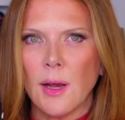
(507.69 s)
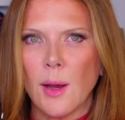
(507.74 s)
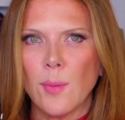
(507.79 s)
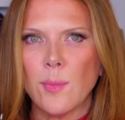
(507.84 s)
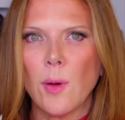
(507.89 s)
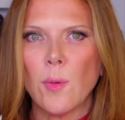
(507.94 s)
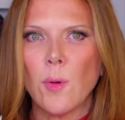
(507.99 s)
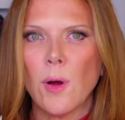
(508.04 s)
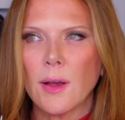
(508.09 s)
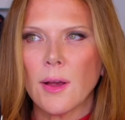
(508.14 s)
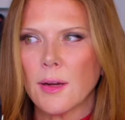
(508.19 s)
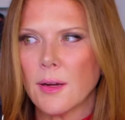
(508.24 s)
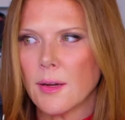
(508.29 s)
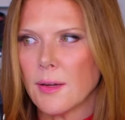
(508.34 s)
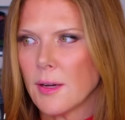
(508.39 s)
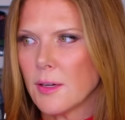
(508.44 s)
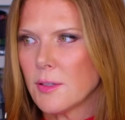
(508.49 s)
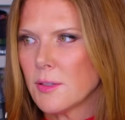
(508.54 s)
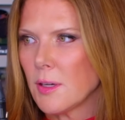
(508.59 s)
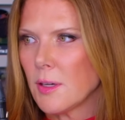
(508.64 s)
I'm not walking
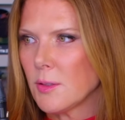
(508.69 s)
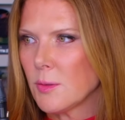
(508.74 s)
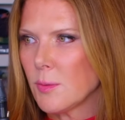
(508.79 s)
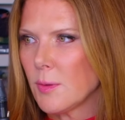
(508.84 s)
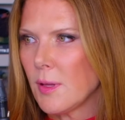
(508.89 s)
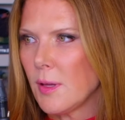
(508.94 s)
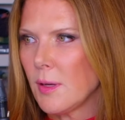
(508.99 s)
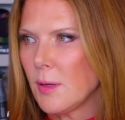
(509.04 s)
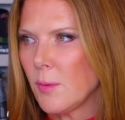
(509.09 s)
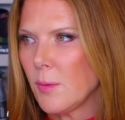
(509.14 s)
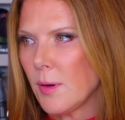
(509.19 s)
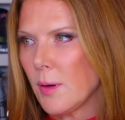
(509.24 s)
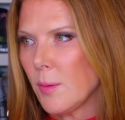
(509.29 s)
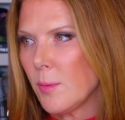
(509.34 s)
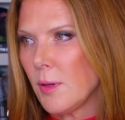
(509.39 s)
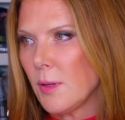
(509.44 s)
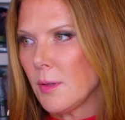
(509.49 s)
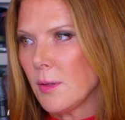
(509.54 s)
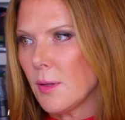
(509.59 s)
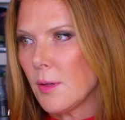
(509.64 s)
on eggshells with anyone. I
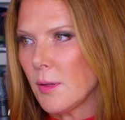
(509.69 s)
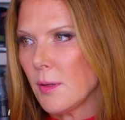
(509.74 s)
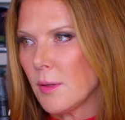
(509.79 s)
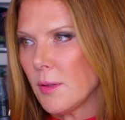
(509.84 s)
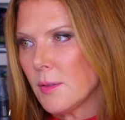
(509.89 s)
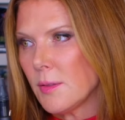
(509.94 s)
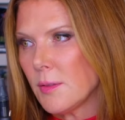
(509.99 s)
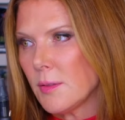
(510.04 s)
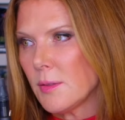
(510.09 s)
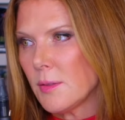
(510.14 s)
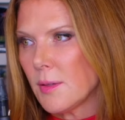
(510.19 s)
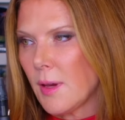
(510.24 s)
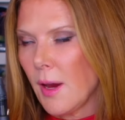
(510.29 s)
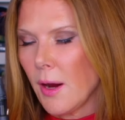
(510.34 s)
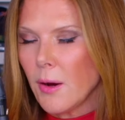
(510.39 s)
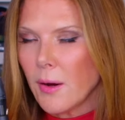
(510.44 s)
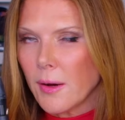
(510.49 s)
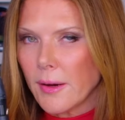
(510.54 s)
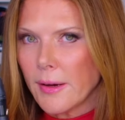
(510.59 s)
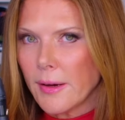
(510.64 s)
mean, it's
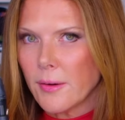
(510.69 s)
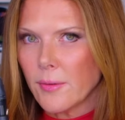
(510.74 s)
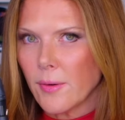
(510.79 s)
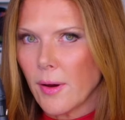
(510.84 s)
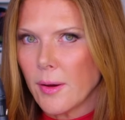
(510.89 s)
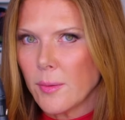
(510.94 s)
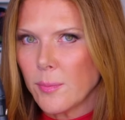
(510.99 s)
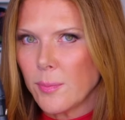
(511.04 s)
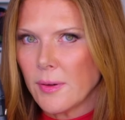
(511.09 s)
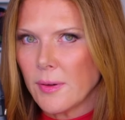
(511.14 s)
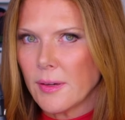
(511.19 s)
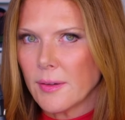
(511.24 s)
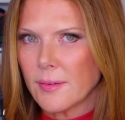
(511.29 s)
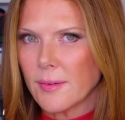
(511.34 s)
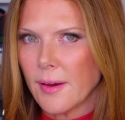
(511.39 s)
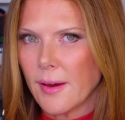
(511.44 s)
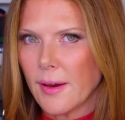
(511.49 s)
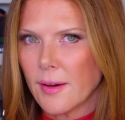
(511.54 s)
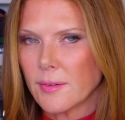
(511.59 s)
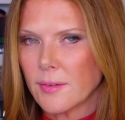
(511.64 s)
scary, right?
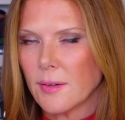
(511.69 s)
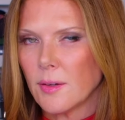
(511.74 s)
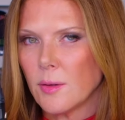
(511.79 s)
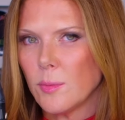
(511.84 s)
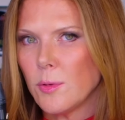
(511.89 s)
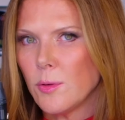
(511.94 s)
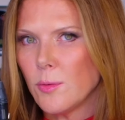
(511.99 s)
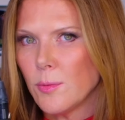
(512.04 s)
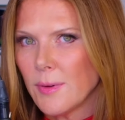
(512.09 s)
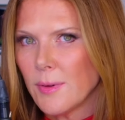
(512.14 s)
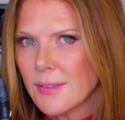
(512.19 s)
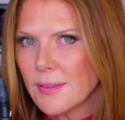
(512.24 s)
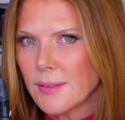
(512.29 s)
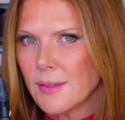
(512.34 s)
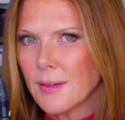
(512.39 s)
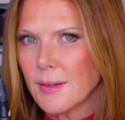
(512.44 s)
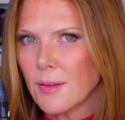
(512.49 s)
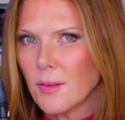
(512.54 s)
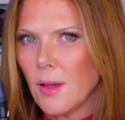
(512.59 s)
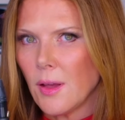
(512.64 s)
Because I actually could be
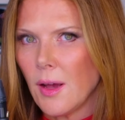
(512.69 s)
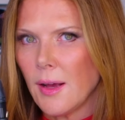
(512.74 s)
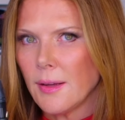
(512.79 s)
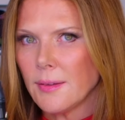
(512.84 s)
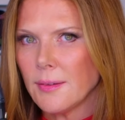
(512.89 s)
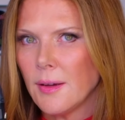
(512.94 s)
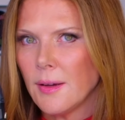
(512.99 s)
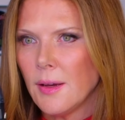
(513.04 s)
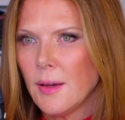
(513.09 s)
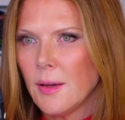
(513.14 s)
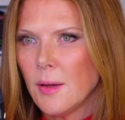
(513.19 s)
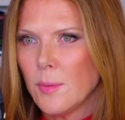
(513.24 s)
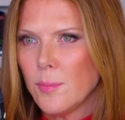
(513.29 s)
risking a lot